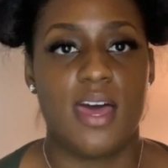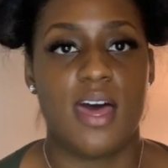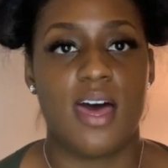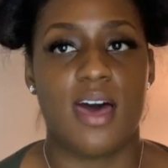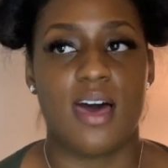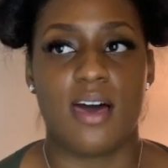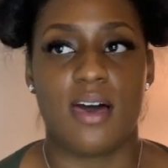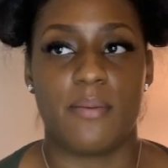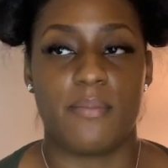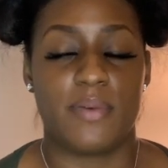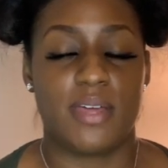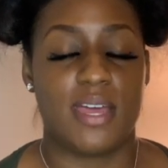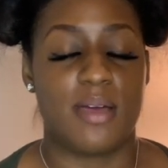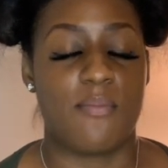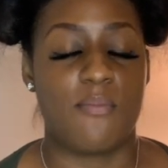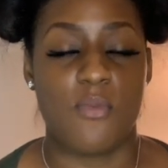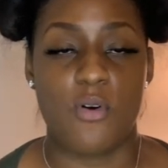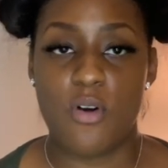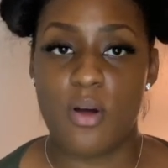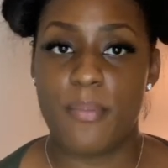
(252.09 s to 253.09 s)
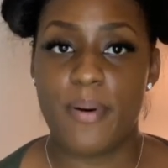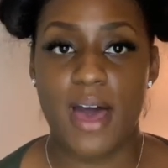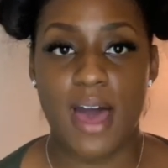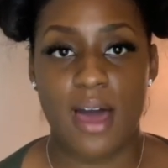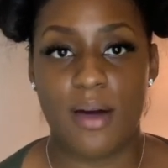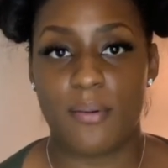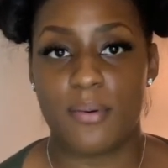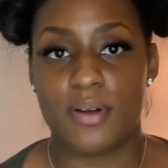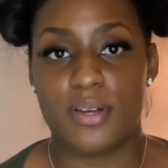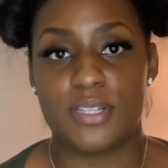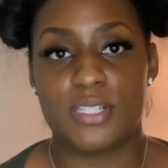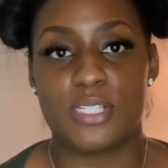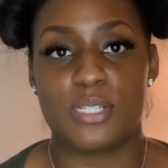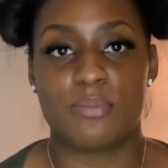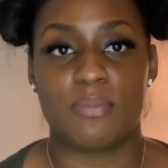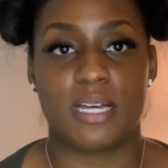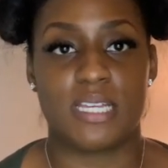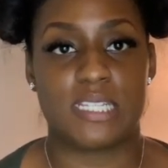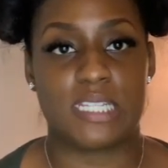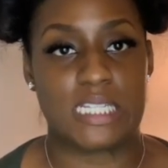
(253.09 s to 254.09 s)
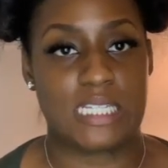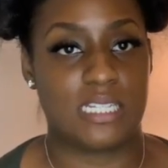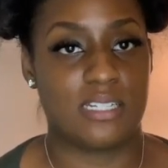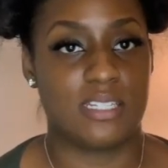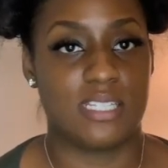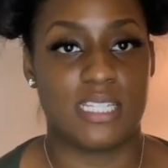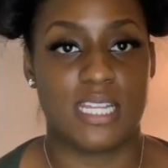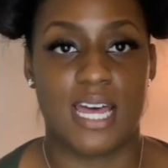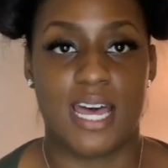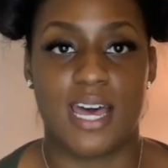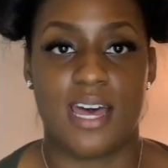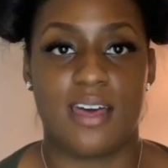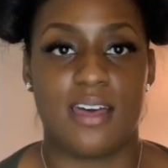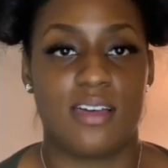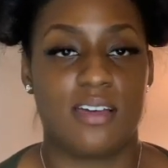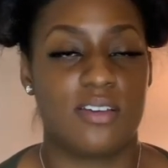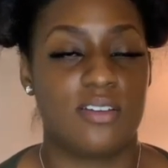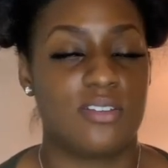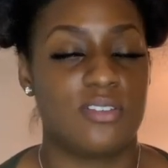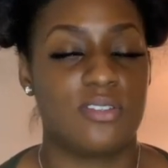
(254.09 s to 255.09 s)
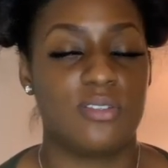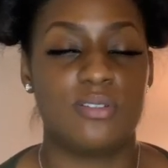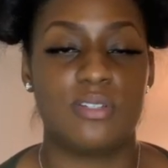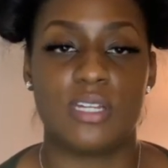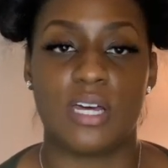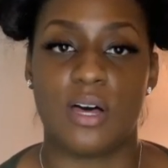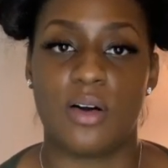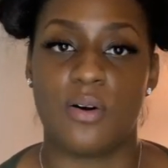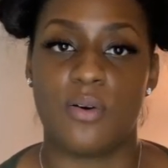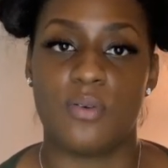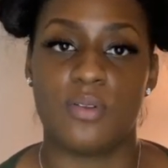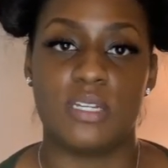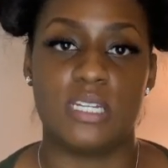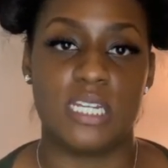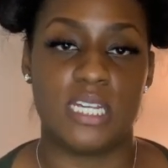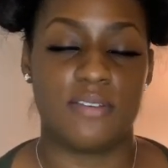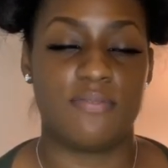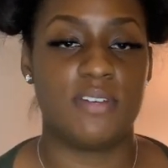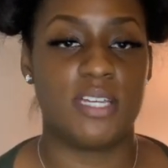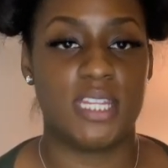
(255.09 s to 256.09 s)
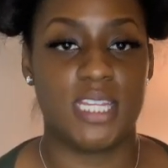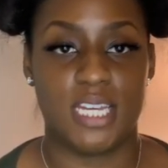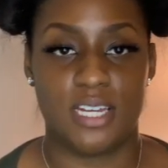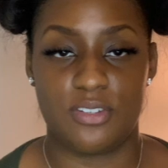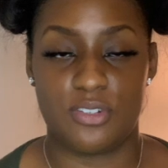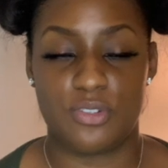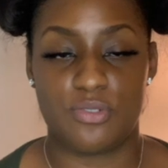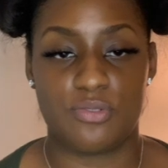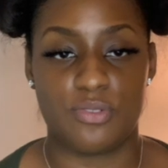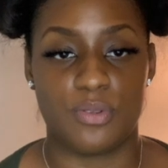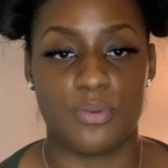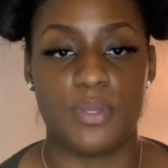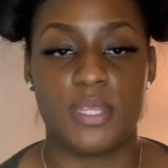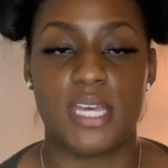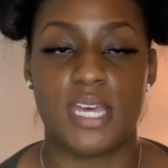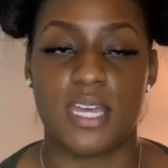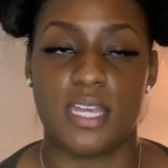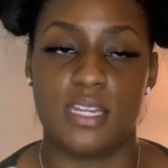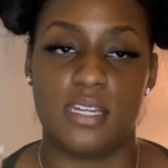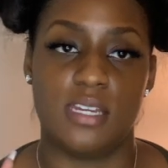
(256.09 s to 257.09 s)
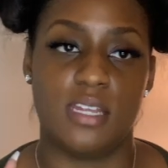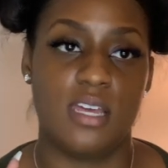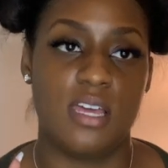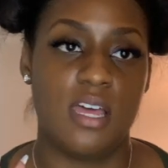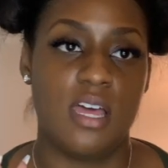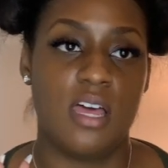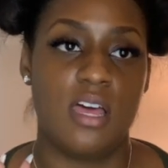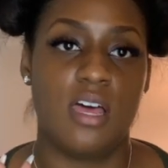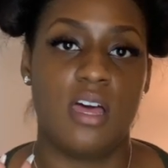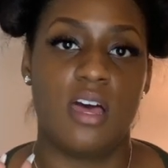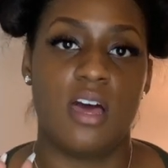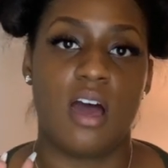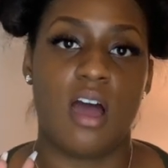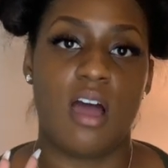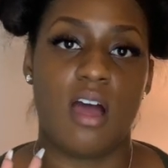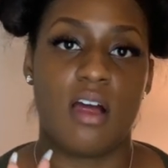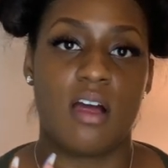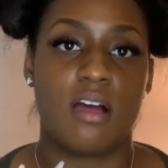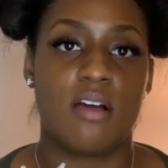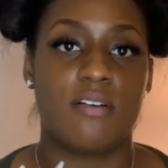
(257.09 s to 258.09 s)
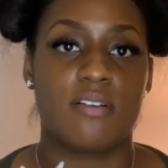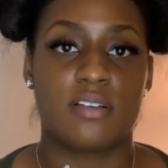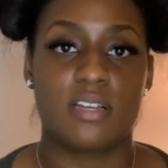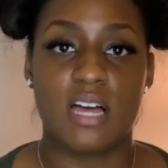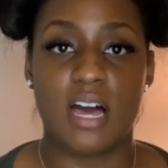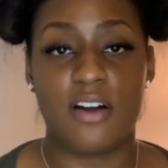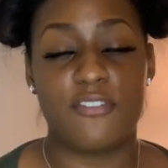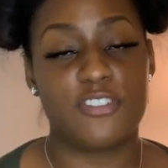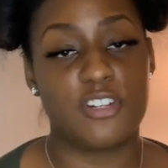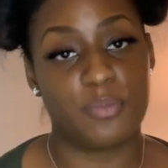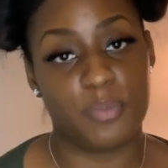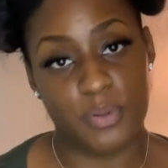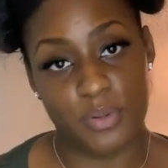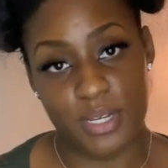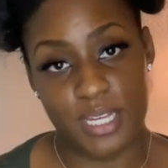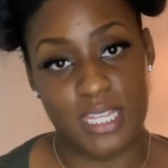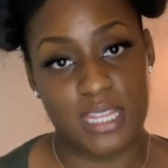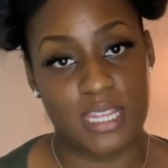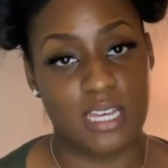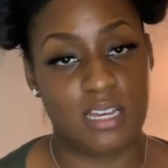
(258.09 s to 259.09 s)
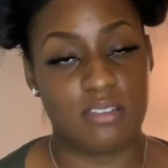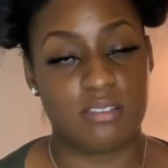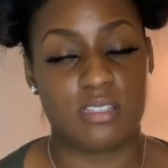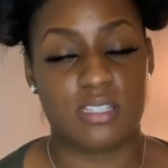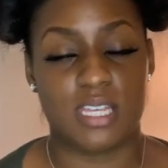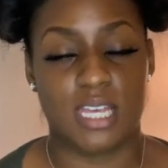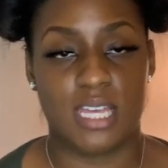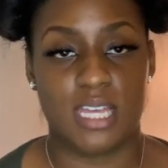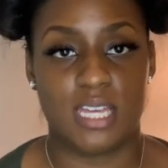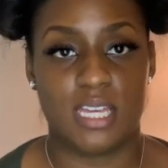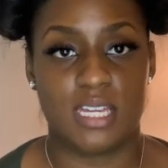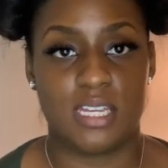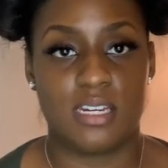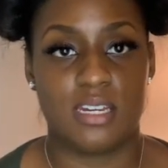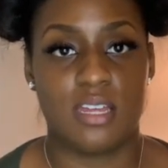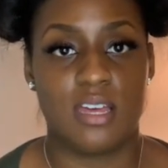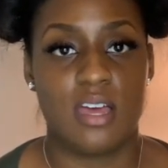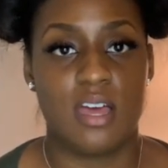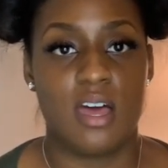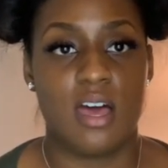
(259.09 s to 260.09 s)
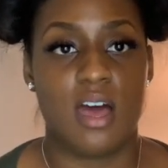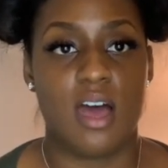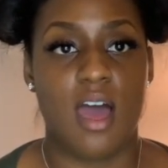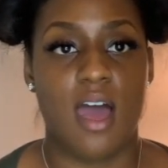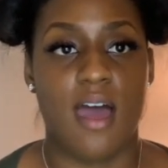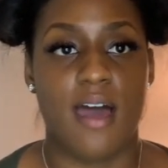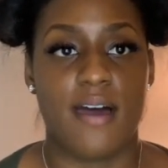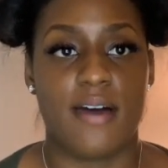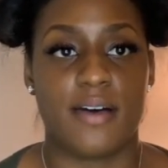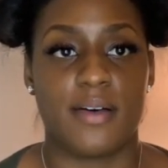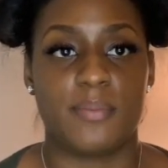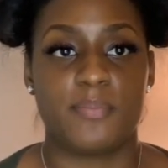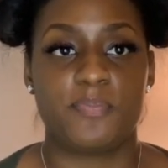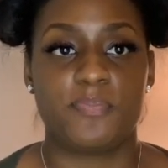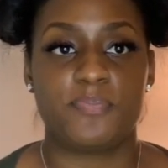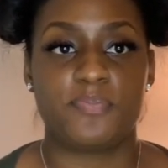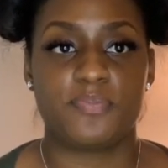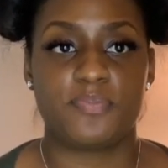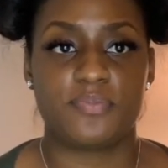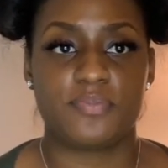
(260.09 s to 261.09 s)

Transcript: And more power to my sisters that, you know, live in their truth and are comfortable in their skin. And